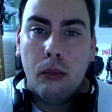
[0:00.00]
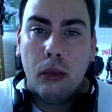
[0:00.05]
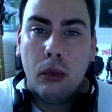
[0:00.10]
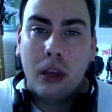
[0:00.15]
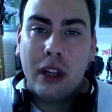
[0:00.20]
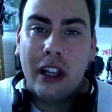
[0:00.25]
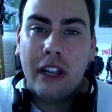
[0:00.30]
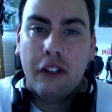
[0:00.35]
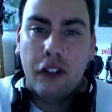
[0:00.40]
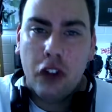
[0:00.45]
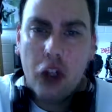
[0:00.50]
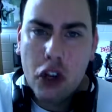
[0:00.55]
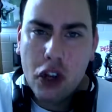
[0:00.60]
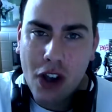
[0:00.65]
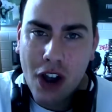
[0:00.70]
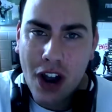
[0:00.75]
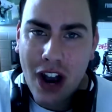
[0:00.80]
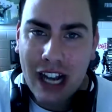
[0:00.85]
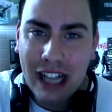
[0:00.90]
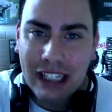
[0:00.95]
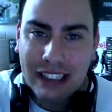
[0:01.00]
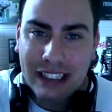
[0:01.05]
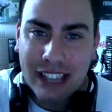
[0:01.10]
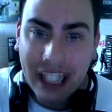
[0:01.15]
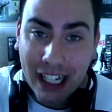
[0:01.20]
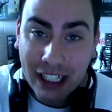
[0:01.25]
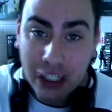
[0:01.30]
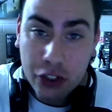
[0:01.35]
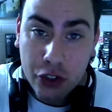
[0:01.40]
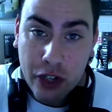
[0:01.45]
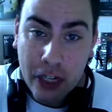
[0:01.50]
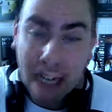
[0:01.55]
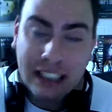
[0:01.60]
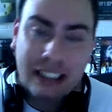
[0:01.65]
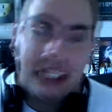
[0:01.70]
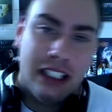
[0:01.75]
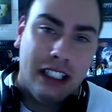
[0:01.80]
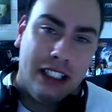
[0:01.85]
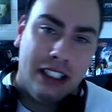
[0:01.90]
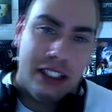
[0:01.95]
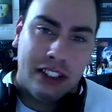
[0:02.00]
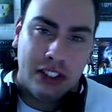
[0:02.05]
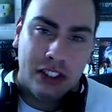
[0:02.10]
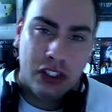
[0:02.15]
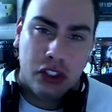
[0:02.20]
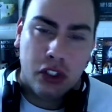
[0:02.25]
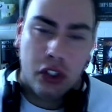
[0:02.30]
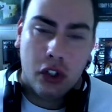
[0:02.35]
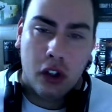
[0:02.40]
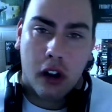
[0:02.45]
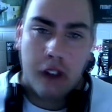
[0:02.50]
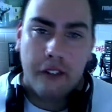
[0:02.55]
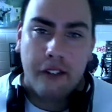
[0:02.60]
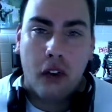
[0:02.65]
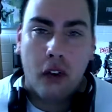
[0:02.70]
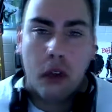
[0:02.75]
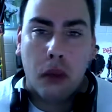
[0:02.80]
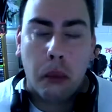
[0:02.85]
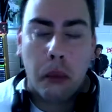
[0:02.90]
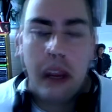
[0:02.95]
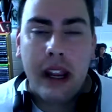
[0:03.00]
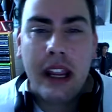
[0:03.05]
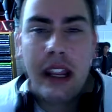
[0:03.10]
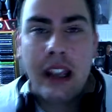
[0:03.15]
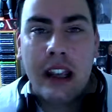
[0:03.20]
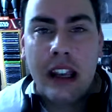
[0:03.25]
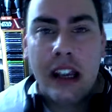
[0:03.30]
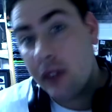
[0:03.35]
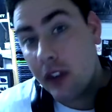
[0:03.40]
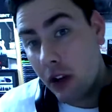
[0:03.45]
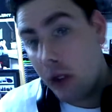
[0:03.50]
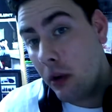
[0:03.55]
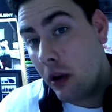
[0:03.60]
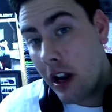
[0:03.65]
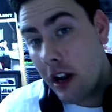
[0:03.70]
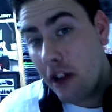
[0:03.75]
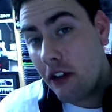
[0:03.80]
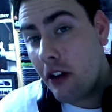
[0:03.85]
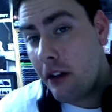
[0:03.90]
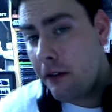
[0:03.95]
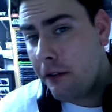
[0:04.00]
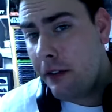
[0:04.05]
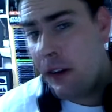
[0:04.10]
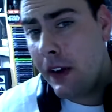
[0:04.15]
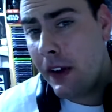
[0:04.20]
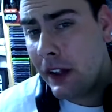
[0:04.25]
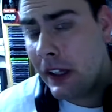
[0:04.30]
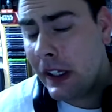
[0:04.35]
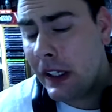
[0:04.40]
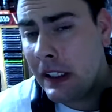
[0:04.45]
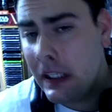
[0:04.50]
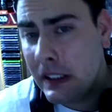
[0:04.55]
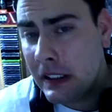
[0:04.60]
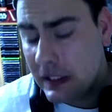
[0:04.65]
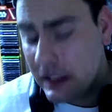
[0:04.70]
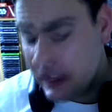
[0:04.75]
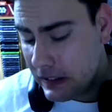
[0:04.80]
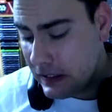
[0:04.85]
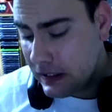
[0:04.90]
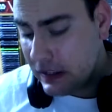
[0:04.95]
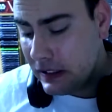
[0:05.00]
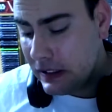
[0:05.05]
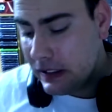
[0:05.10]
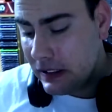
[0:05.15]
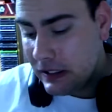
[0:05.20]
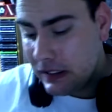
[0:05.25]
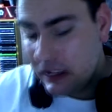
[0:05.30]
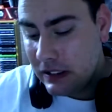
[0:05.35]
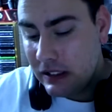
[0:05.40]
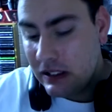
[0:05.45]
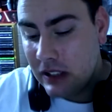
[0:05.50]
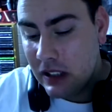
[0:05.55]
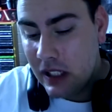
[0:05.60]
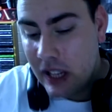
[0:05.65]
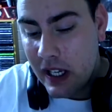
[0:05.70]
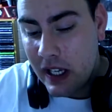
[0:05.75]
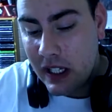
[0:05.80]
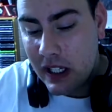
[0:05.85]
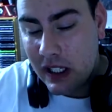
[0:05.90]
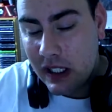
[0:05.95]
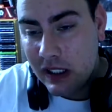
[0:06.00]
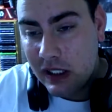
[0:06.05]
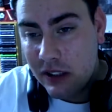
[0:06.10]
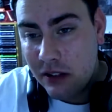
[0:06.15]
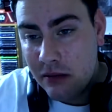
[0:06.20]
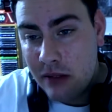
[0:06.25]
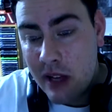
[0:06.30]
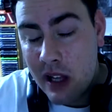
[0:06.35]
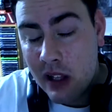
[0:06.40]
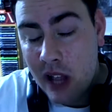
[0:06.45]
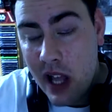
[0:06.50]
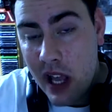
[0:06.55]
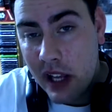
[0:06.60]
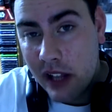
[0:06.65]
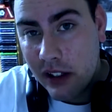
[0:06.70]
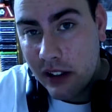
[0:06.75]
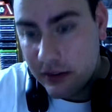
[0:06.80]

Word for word: will give you guys a track to listen to for the week, whatever I'm feeling like you might like.